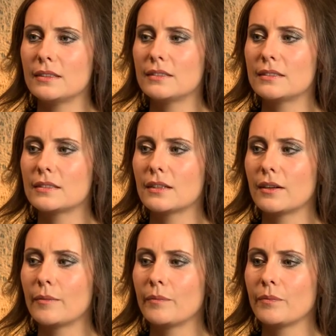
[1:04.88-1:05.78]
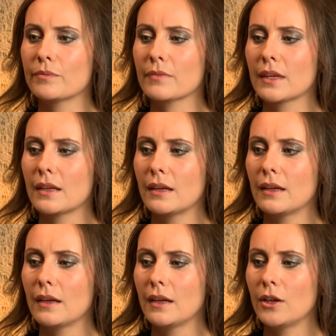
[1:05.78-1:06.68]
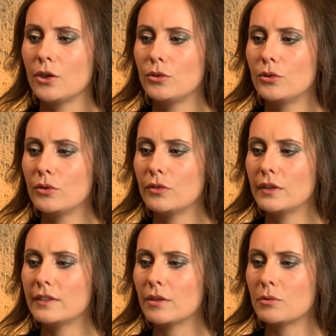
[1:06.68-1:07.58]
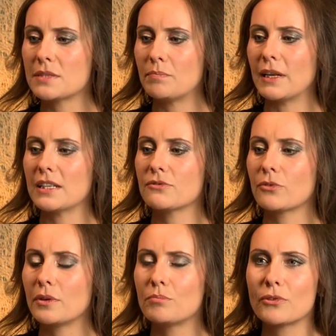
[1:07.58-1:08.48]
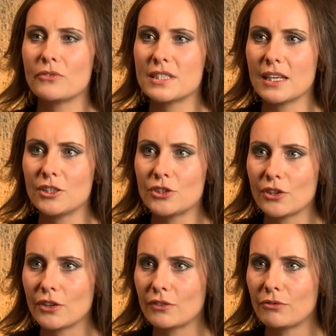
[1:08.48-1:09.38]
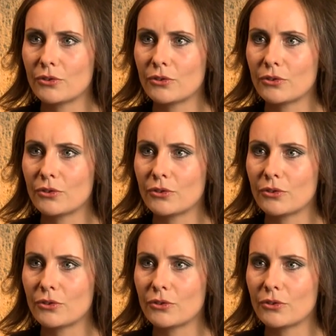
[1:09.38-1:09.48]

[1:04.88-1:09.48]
it's um, you, there is place for improvisation